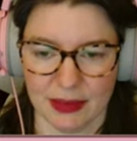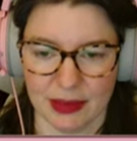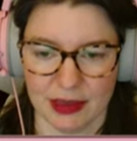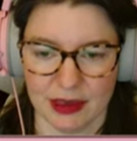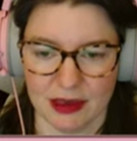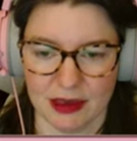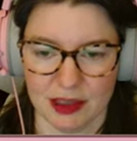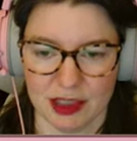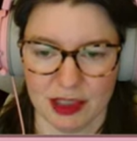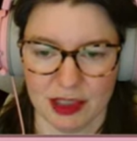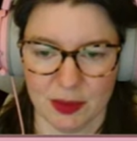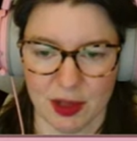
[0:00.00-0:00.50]

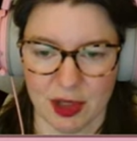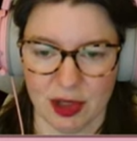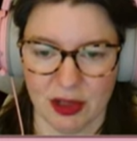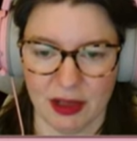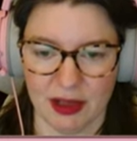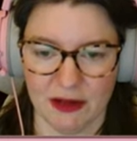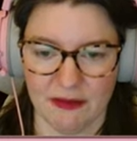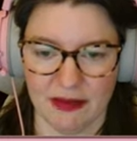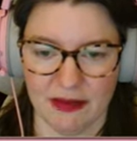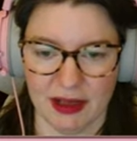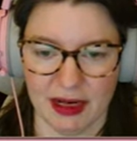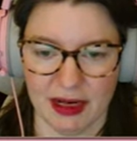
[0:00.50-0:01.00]
some Cult
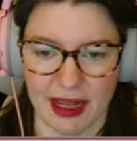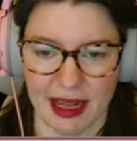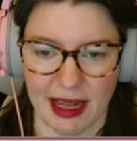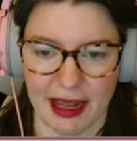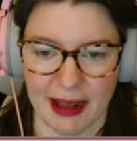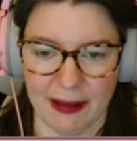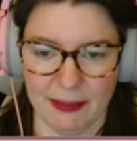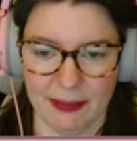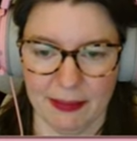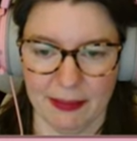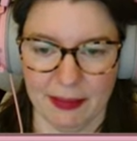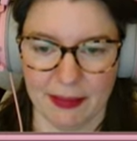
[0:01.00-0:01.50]
of the
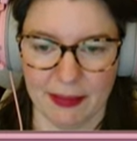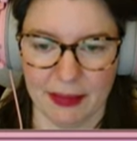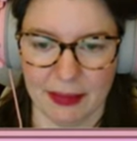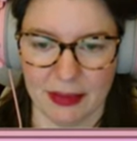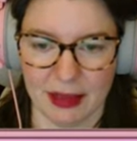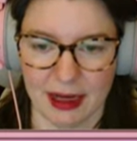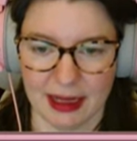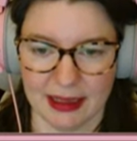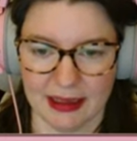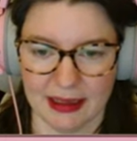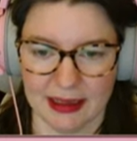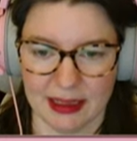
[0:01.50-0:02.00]
Lamb
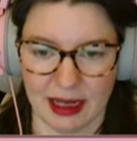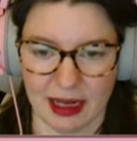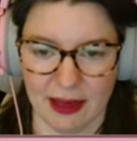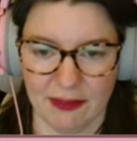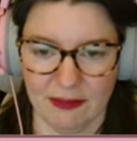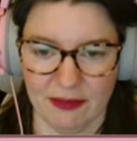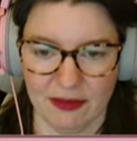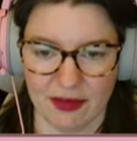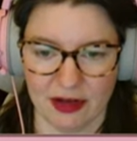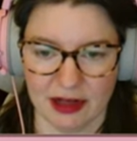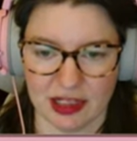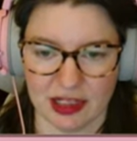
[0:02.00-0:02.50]
last time,
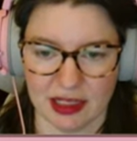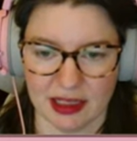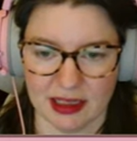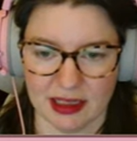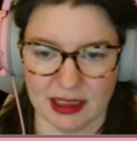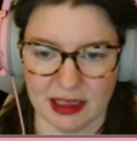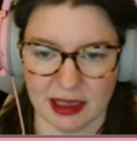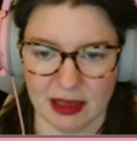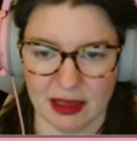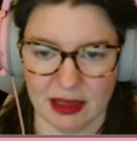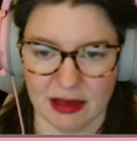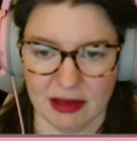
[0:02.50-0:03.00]

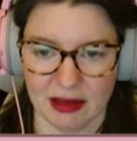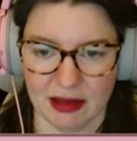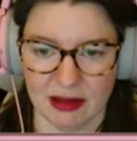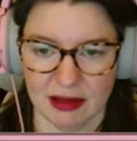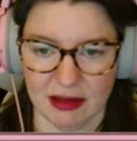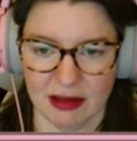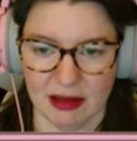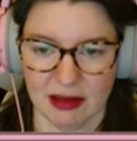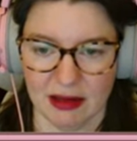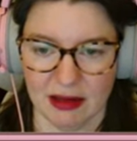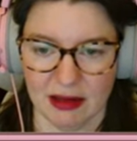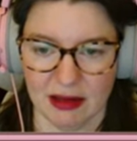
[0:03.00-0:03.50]
Francesca.
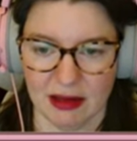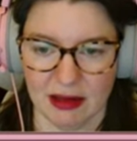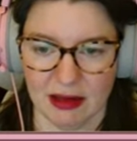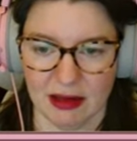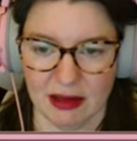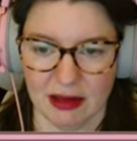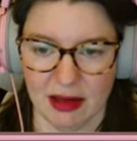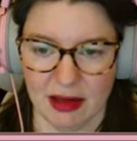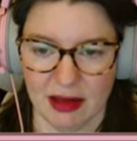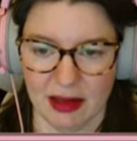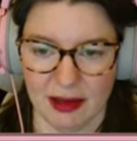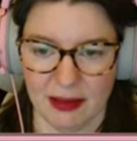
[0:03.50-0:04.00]

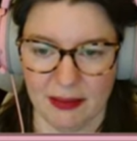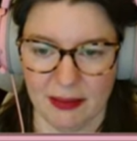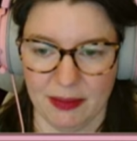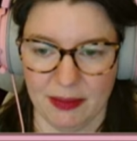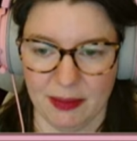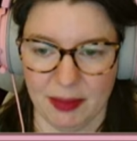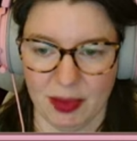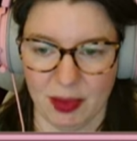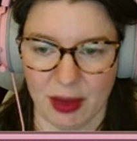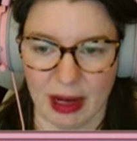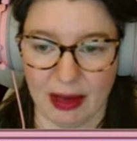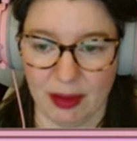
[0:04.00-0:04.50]

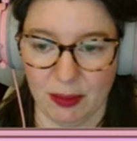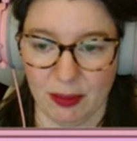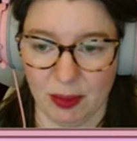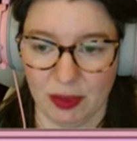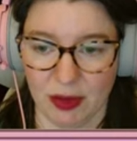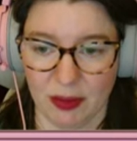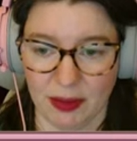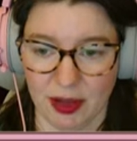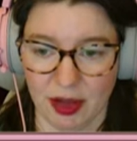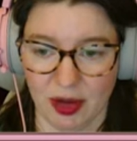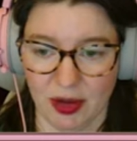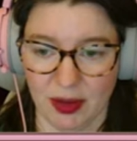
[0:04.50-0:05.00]
But I will
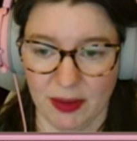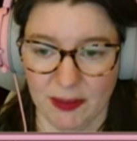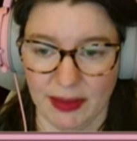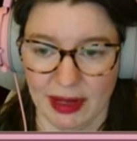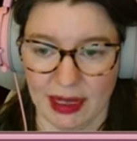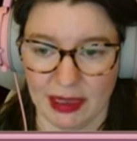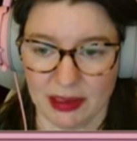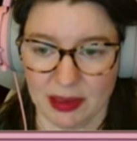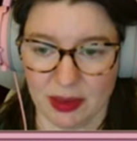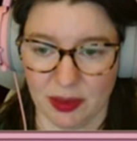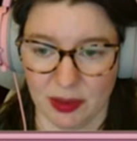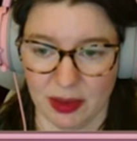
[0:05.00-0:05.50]
be going back
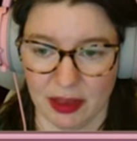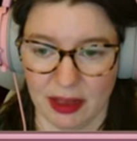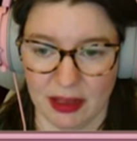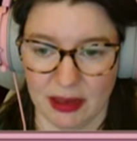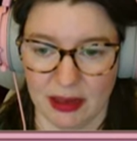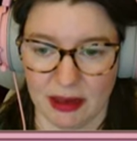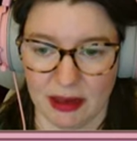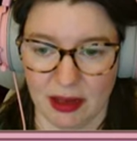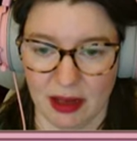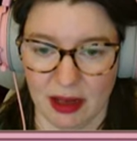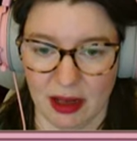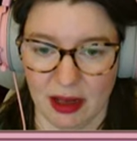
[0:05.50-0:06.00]
to it.
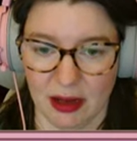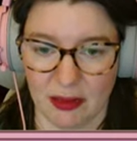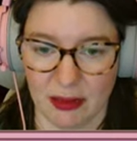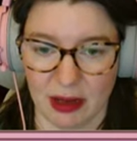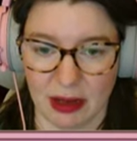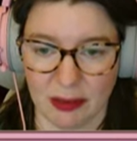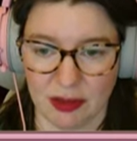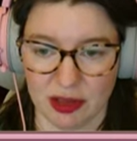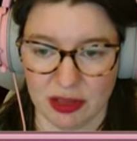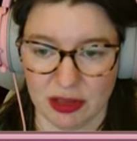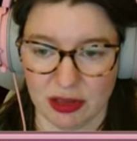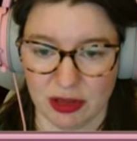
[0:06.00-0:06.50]
I'm
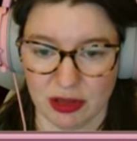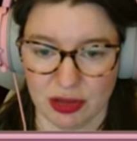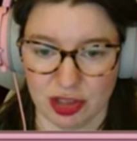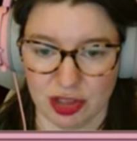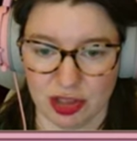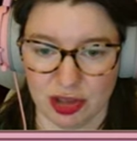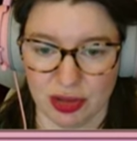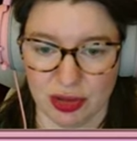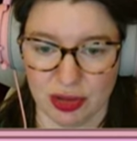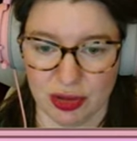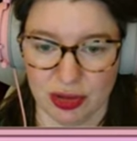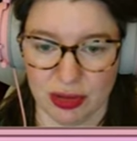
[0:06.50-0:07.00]
just not
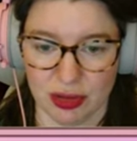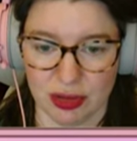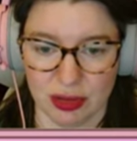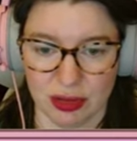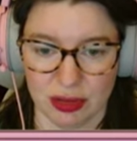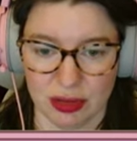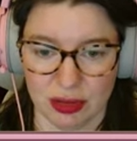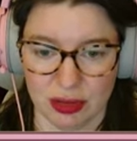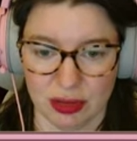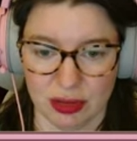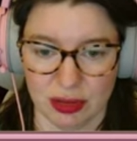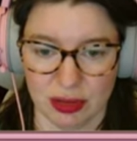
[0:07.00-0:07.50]
sure
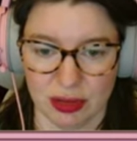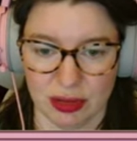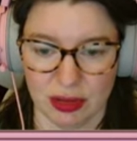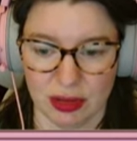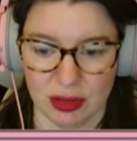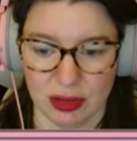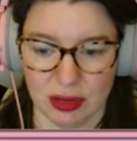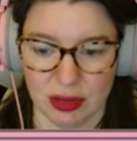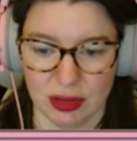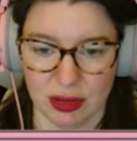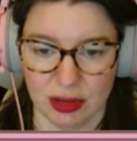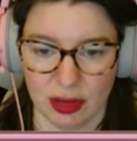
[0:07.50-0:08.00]

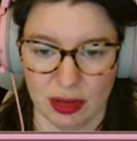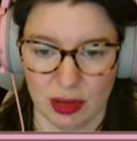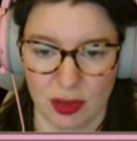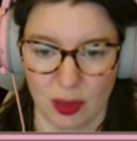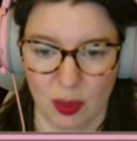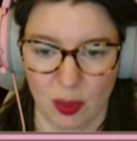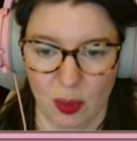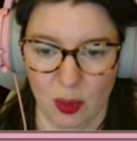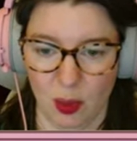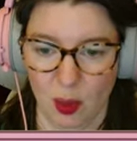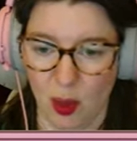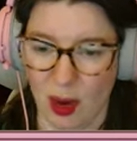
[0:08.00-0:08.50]

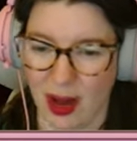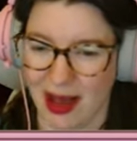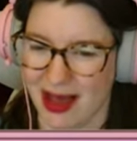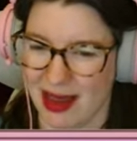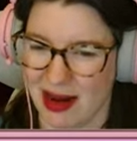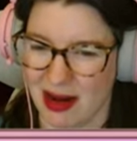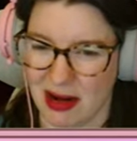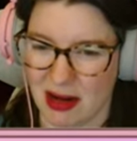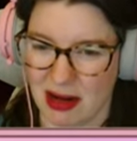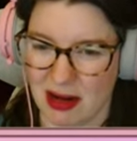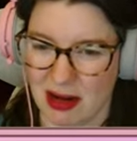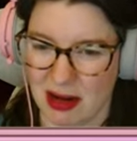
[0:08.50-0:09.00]

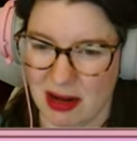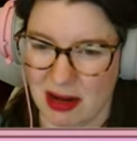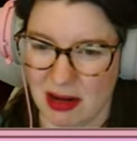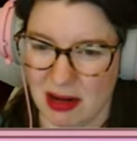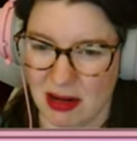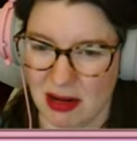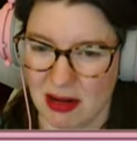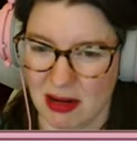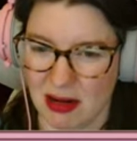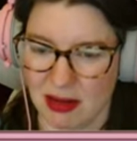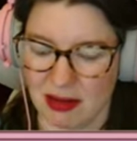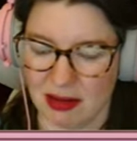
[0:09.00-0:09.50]
when.
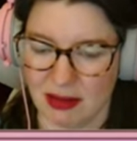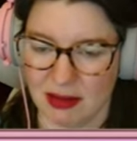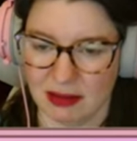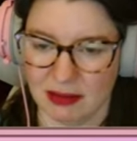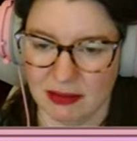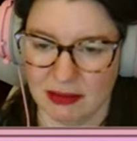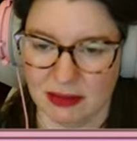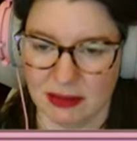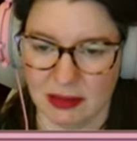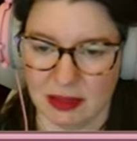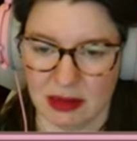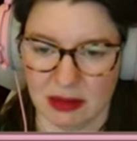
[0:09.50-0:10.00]

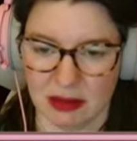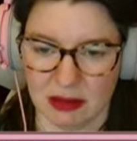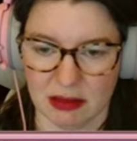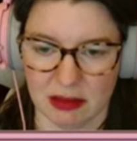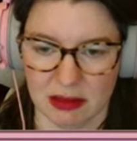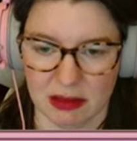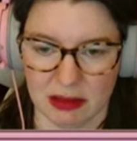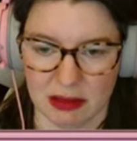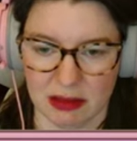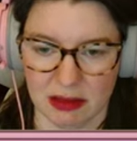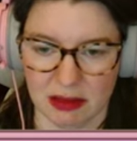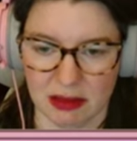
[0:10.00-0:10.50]

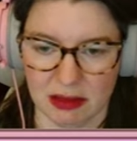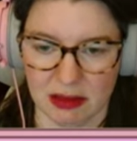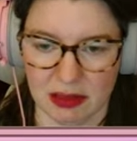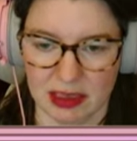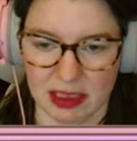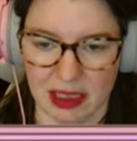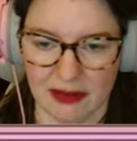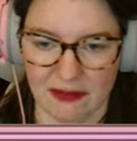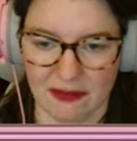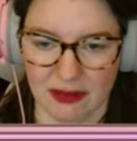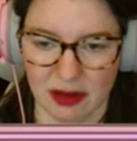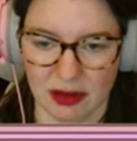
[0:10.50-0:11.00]
Oh, you see,
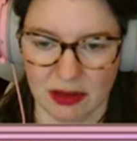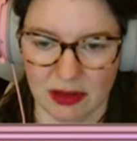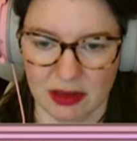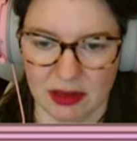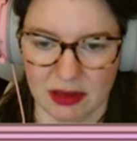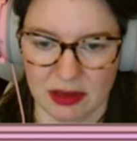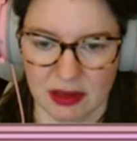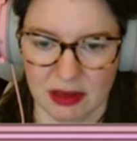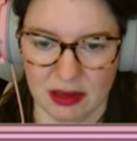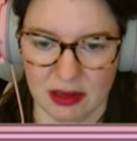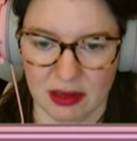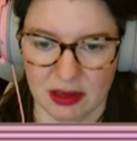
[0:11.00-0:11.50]
I've
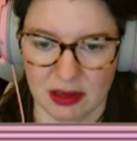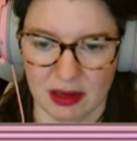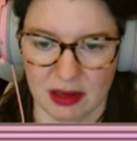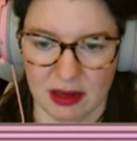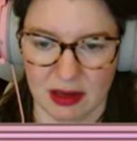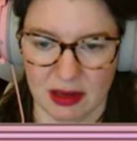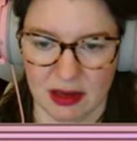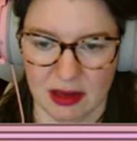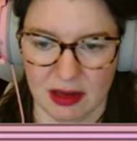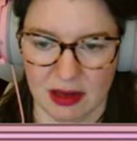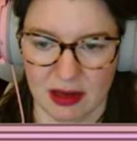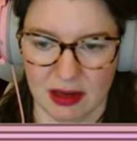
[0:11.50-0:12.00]

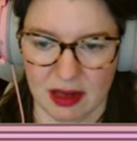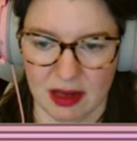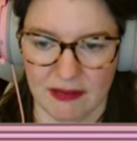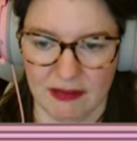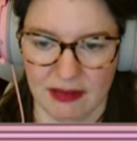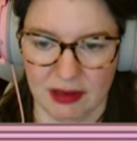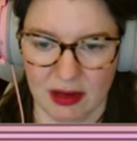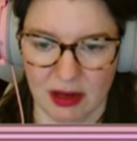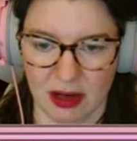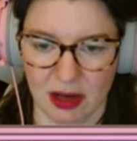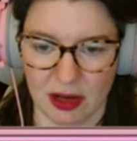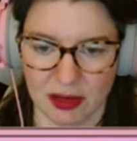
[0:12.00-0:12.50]

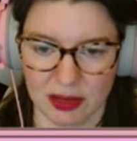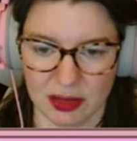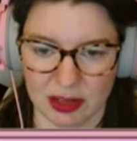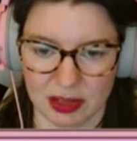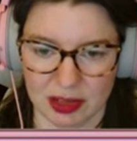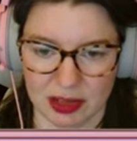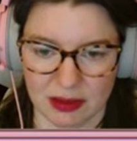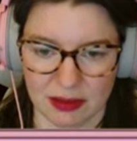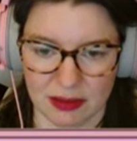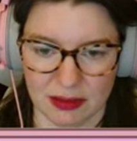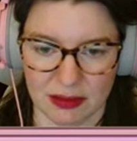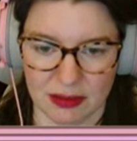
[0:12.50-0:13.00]
lost
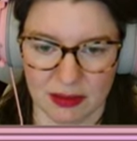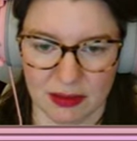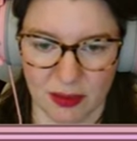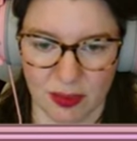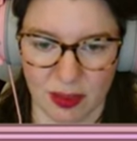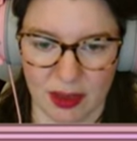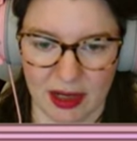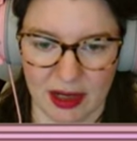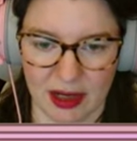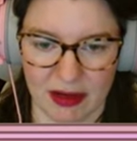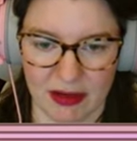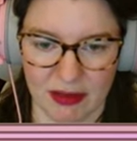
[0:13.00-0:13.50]

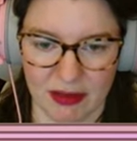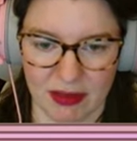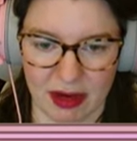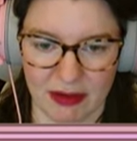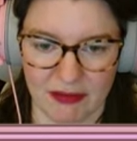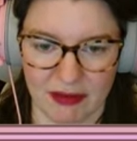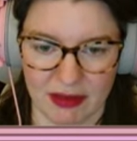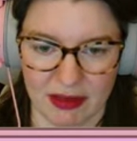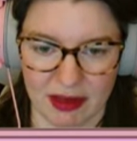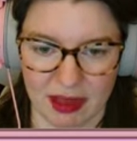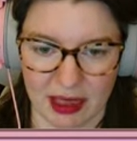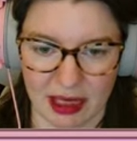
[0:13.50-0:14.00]
where
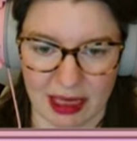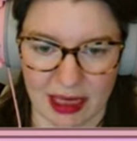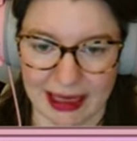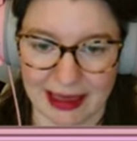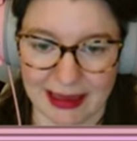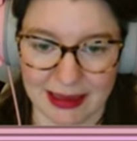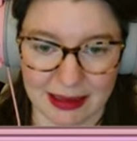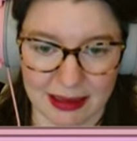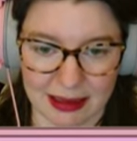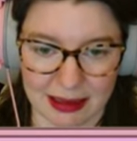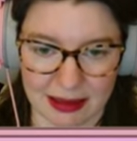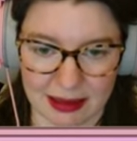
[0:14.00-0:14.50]
everything
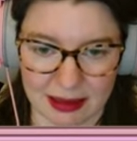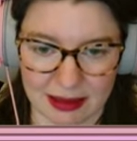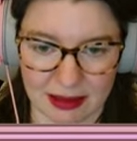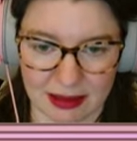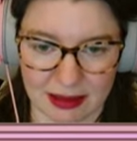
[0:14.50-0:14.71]
is.